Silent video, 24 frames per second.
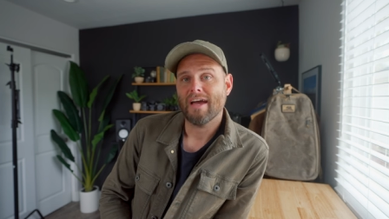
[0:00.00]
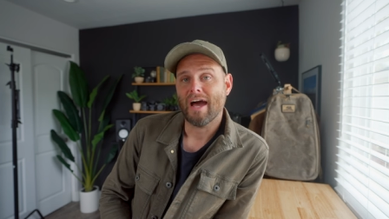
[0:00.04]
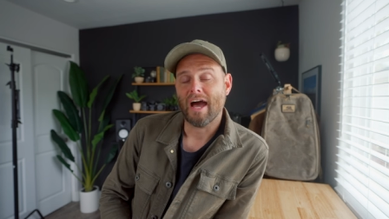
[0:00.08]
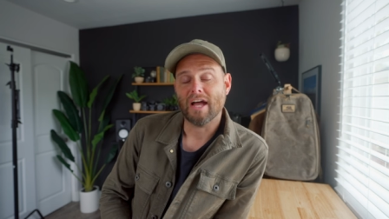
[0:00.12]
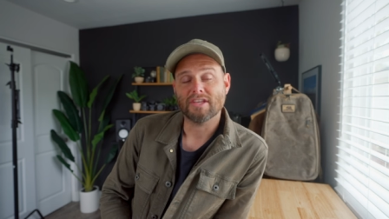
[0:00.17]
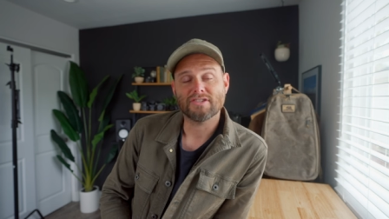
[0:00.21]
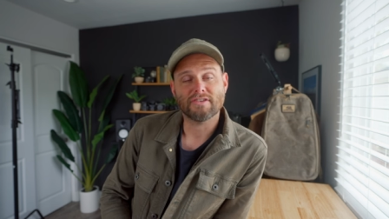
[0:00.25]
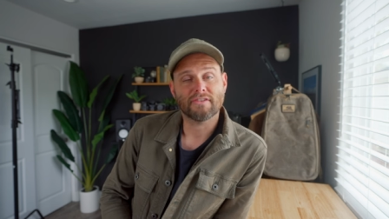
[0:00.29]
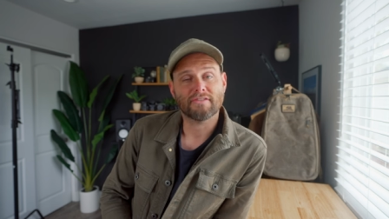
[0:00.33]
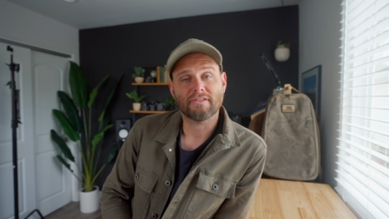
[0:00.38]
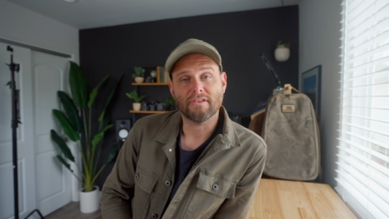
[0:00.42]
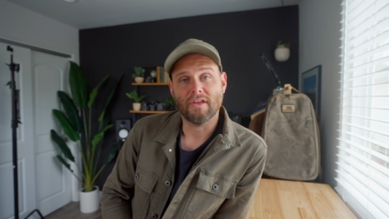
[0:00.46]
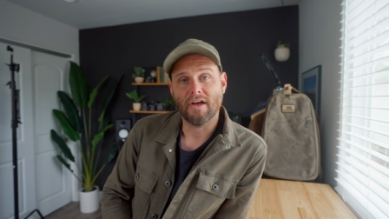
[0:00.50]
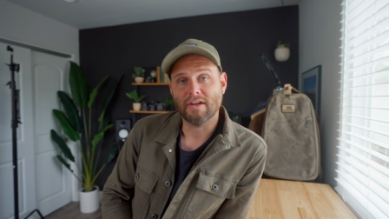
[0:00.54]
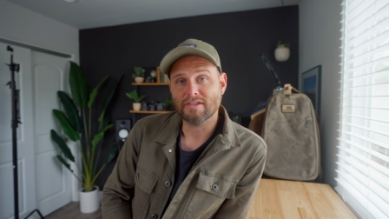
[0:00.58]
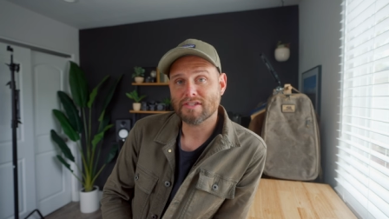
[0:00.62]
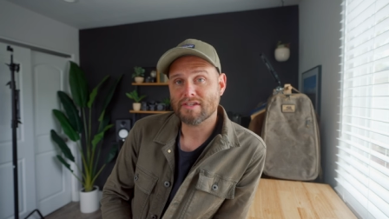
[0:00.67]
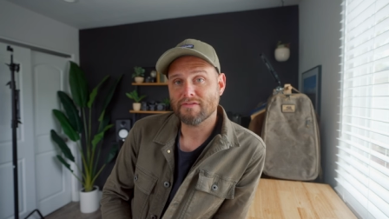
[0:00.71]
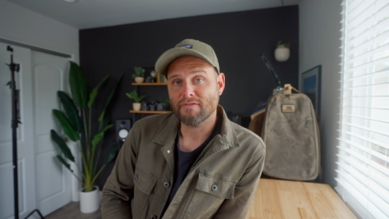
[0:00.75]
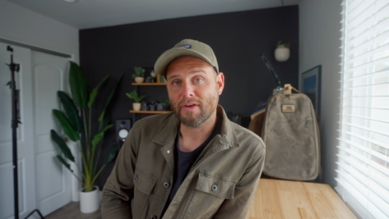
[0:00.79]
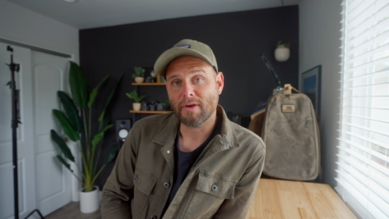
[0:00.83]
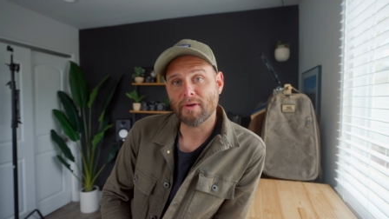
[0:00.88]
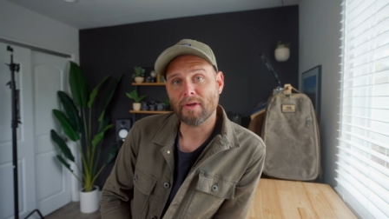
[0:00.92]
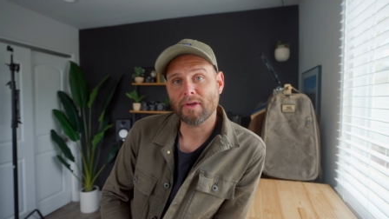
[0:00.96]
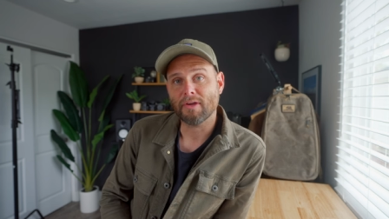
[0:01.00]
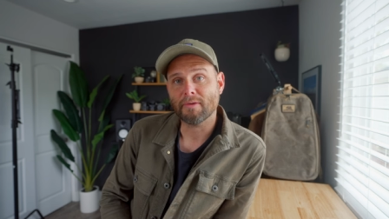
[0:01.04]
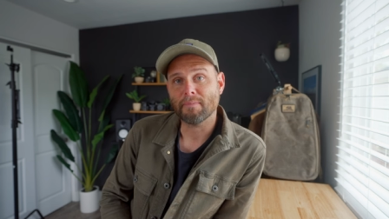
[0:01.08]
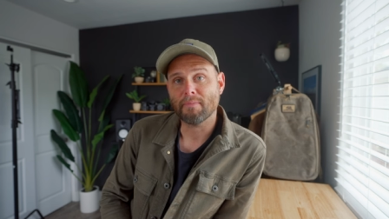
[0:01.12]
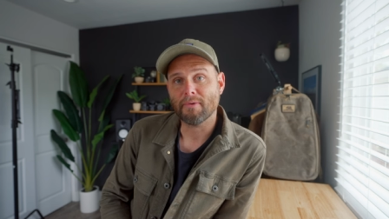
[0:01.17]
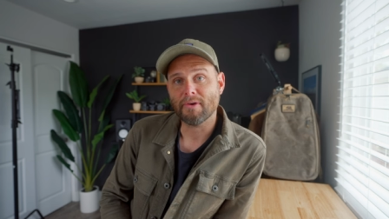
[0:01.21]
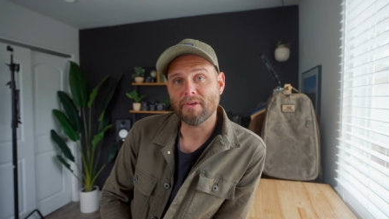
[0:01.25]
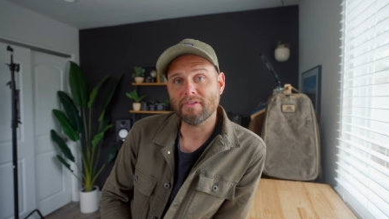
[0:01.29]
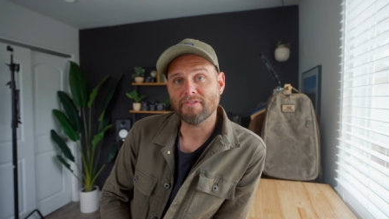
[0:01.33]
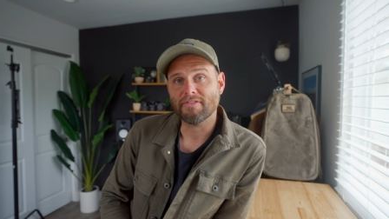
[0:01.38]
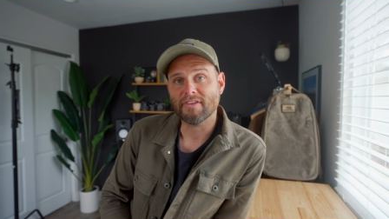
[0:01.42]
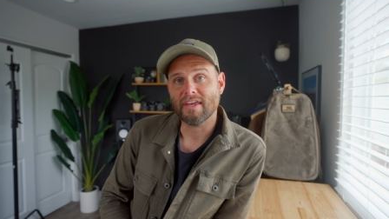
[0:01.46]
I just launched Very Good
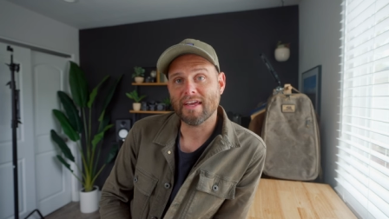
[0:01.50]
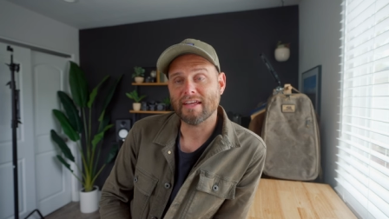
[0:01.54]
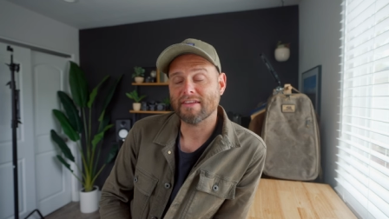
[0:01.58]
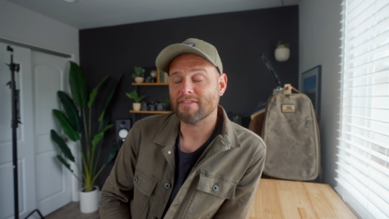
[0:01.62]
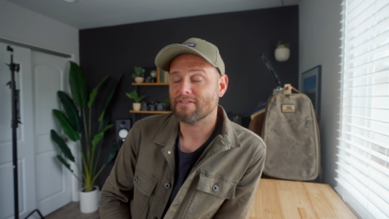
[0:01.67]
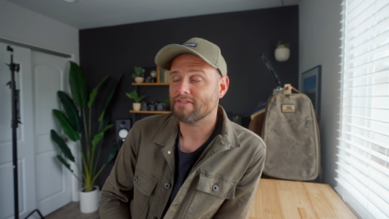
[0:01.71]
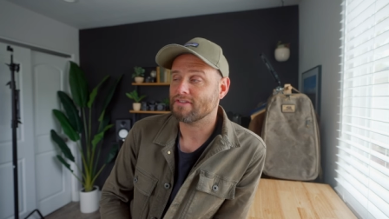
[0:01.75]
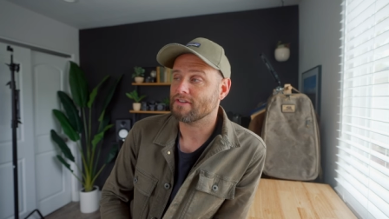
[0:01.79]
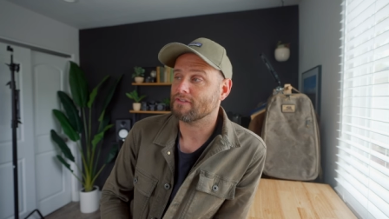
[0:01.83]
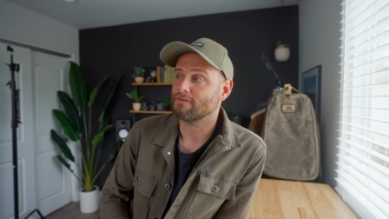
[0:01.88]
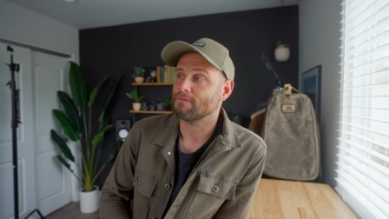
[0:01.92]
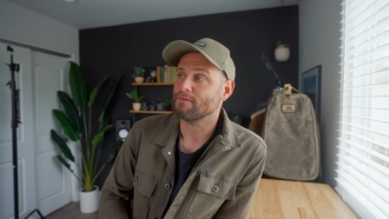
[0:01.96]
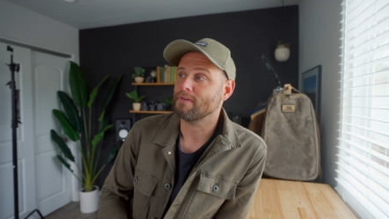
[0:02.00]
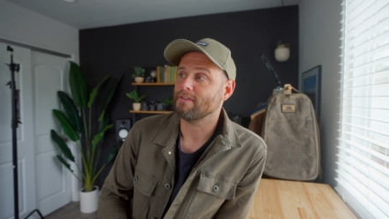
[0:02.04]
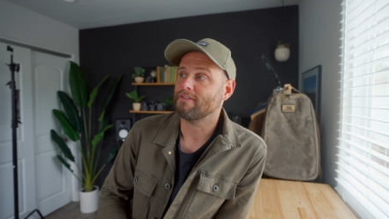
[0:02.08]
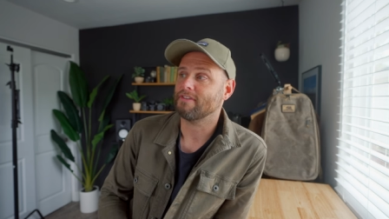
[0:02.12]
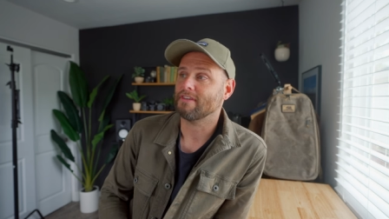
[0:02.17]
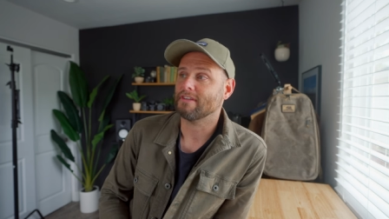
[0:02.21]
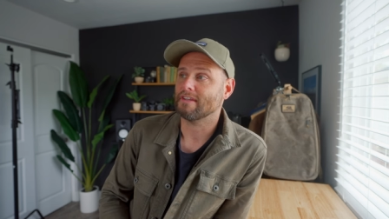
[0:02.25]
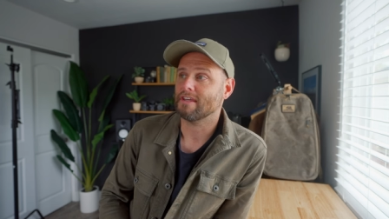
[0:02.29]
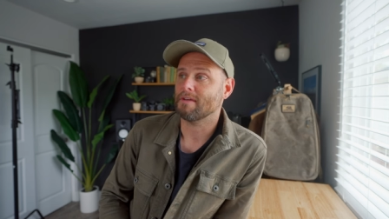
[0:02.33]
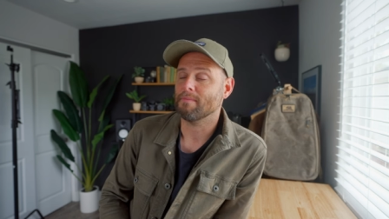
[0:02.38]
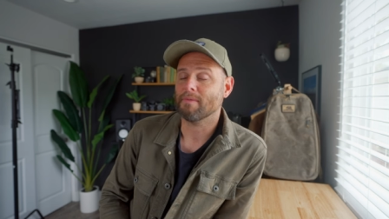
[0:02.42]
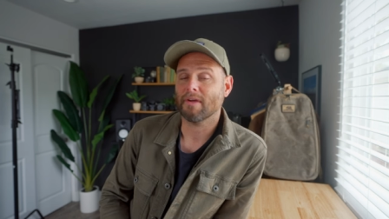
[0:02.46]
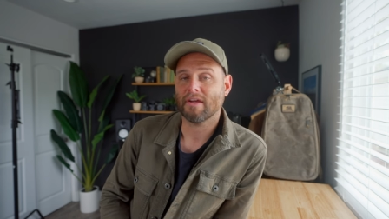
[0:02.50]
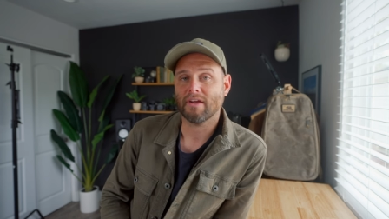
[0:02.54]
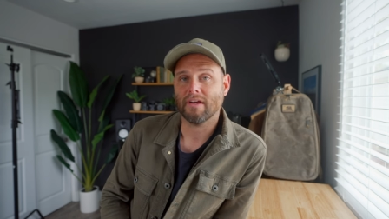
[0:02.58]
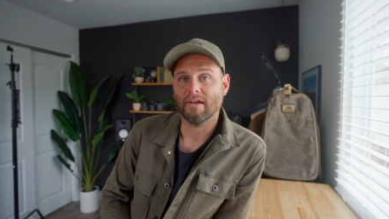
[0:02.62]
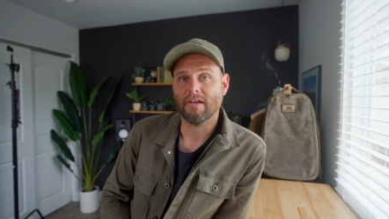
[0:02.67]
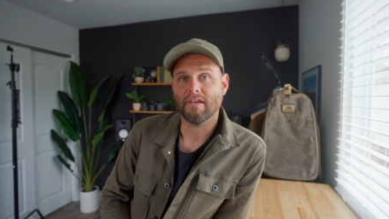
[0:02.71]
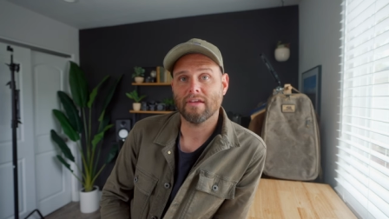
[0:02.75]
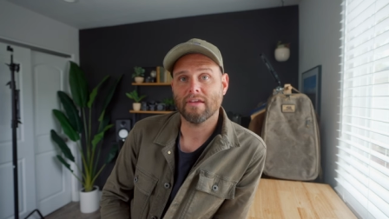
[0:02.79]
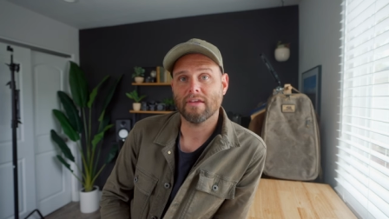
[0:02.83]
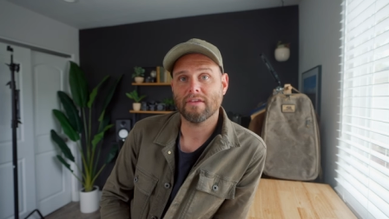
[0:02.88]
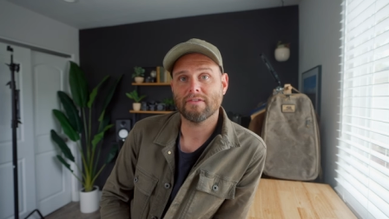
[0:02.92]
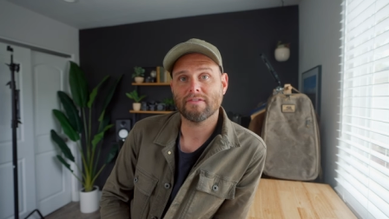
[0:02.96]
Presets just recently
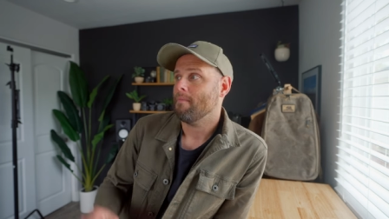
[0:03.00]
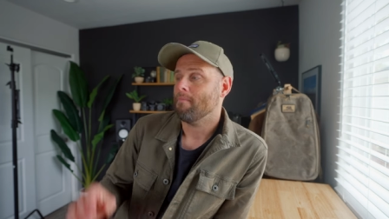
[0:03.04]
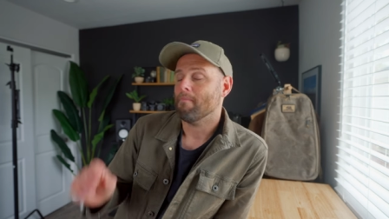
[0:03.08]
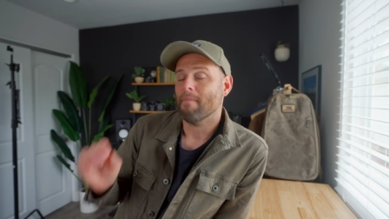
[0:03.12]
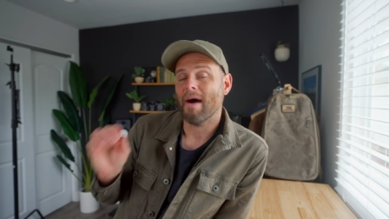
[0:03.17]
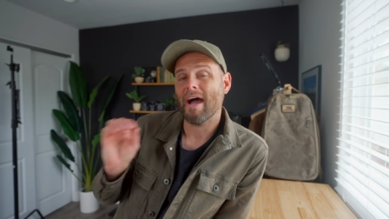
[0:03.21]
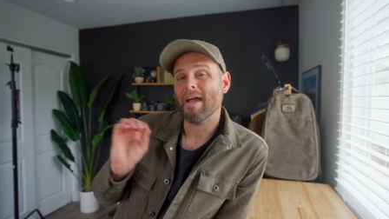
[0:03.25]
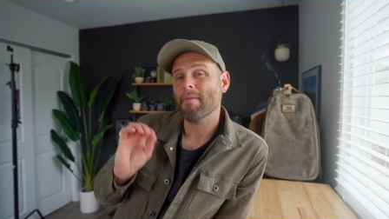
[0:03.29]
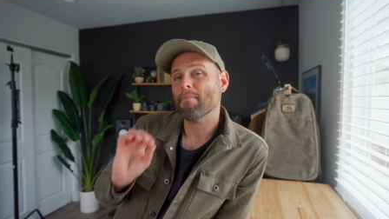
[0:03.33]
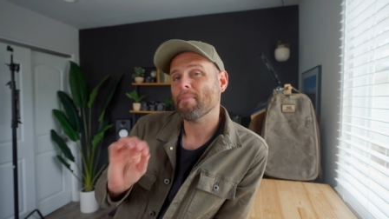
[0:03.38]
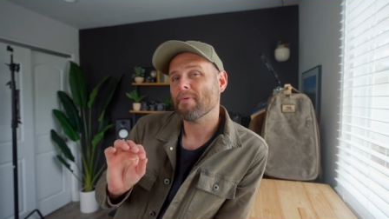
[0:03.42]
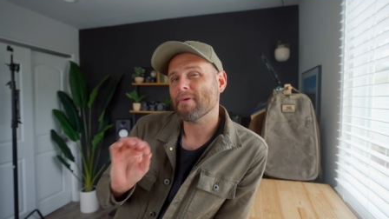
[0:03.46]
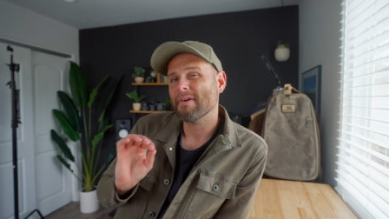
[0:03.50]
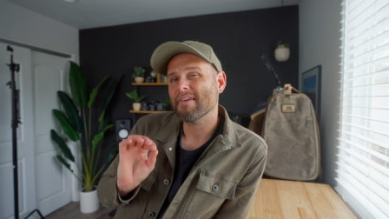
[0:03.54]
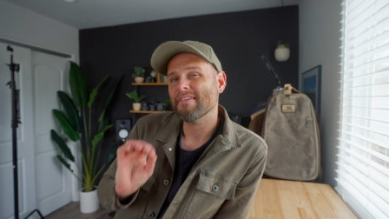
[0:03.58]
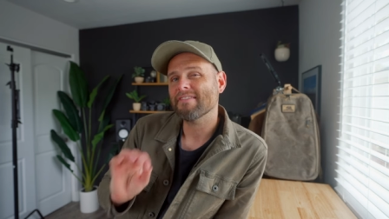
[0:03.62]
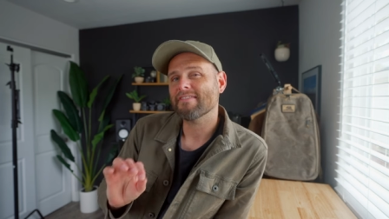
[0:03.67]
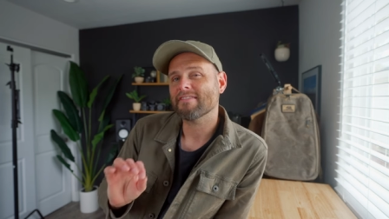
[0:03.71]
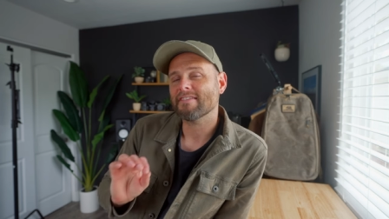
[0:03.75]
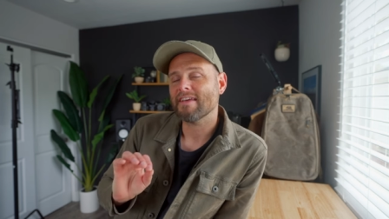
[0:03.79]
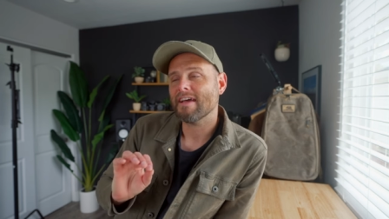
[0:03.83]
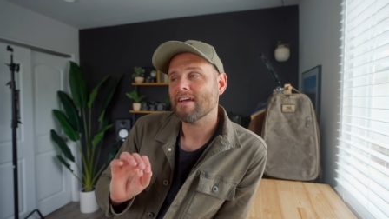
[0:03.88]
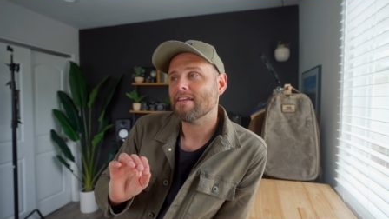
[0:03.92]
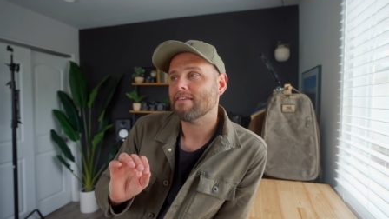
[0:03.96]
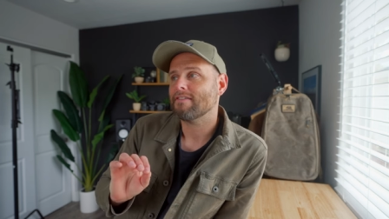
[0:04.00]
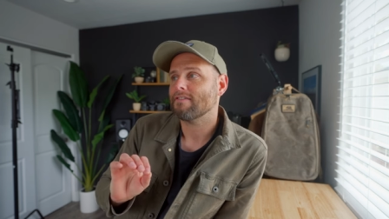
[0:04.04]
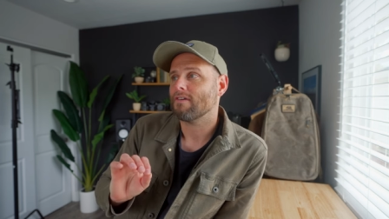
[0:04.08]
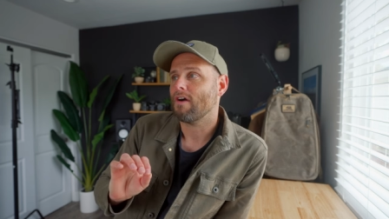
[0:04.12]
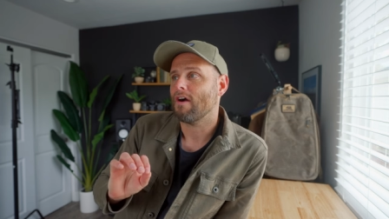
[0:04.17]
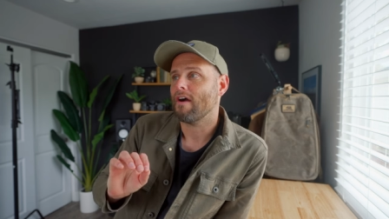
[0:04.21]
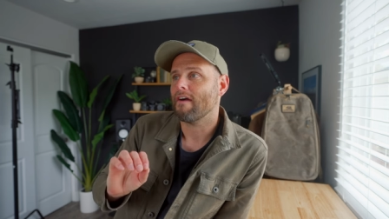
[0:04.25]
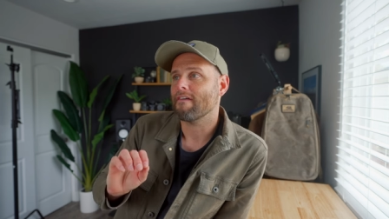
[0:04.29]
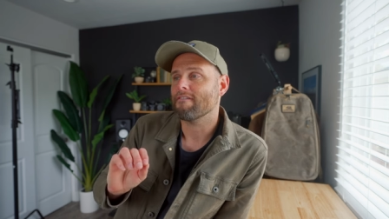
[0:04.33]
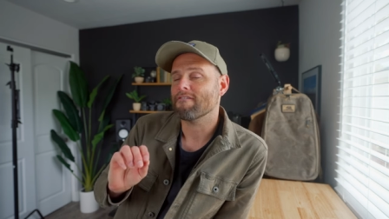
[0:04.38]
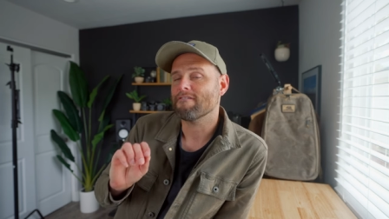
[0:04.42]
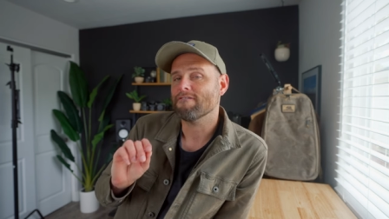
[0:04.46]
because my presets
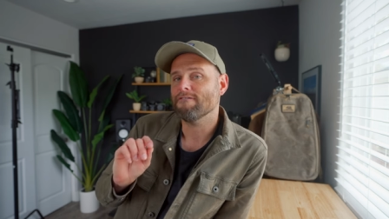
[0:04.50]
are